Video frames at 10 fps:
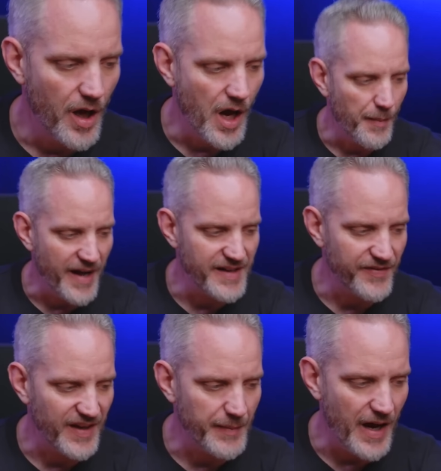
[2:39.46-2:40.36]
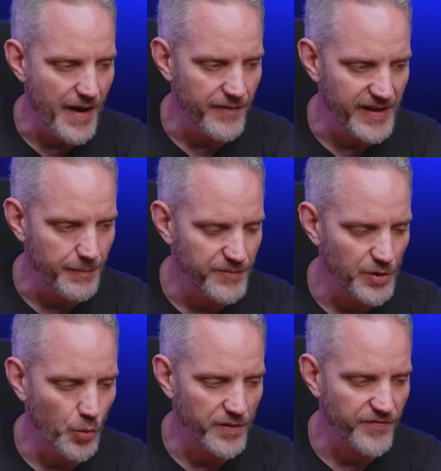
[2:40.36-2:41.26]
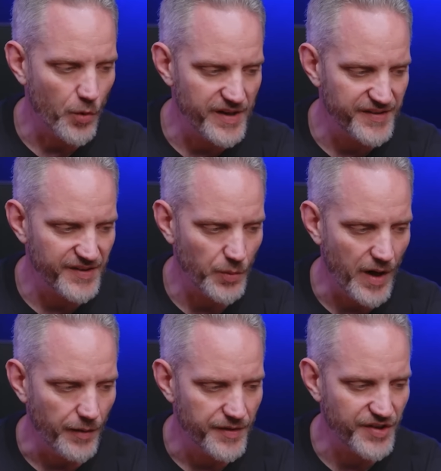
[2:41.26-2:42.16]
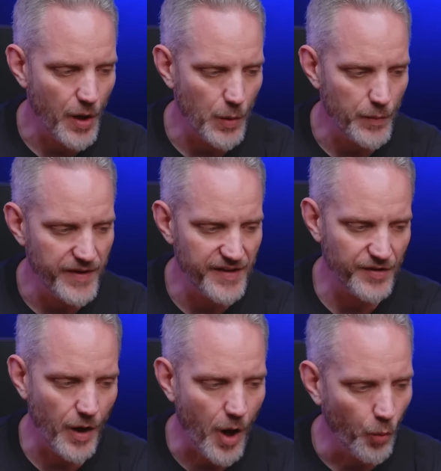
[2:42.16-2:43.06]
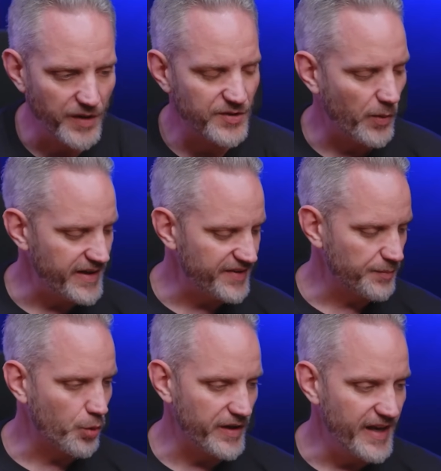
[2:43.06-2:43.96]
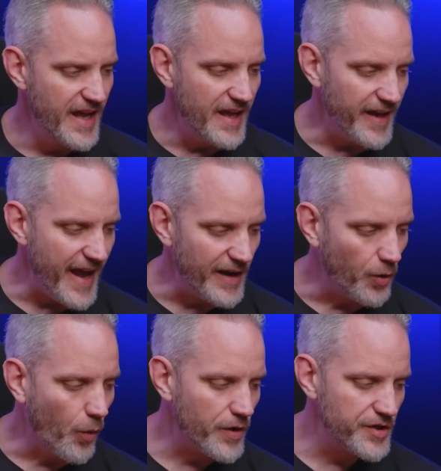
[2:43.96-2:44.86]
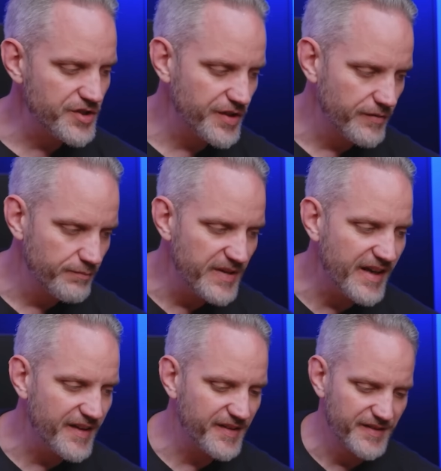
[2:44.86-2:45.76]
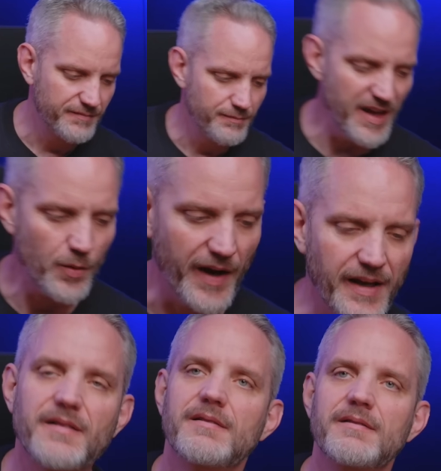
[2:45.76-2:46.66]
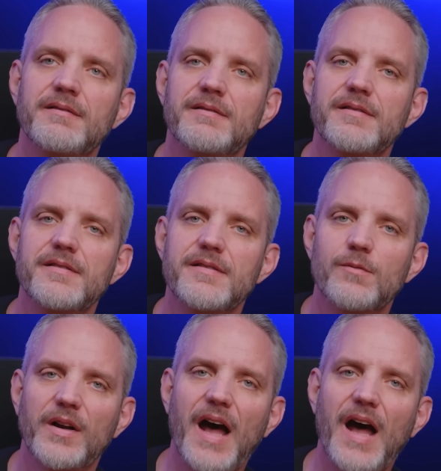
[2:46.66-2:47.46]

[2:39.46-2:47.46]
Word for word: um, I didn't think about having him do one forties as well. So these are all one twenty supported and orange because Be Quiet, why